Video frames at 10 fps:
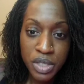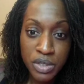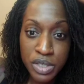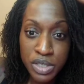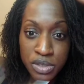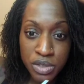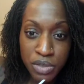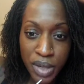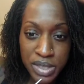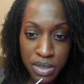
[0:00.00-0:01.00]
You insert
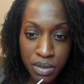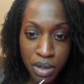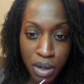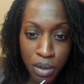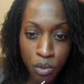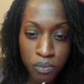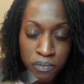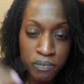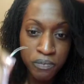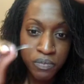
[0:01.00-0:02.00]
the rat tail comb
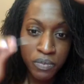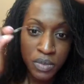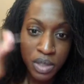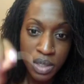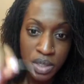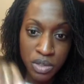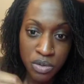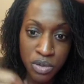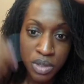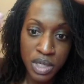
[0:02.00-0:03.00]
and
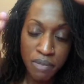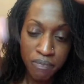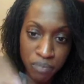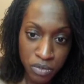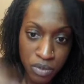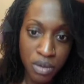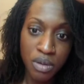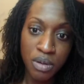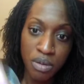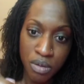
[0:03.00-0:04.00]
you're
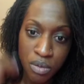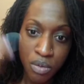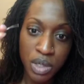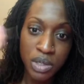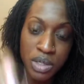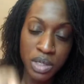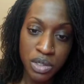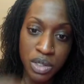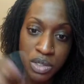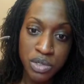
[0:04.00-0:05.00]
like going
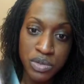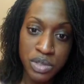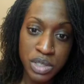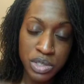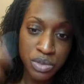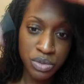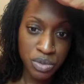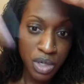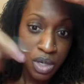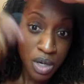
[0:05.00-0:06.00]
and using it
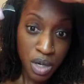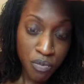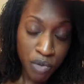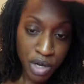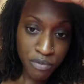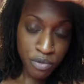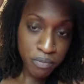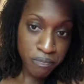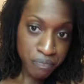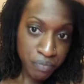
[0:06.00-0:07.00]
to
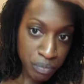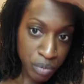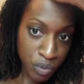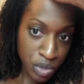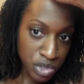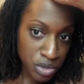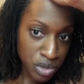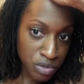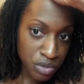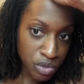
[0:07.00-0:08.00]
unravel. But what you're
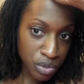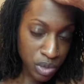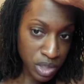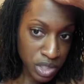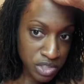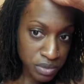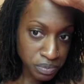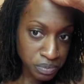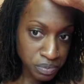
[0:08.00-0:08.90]
doing is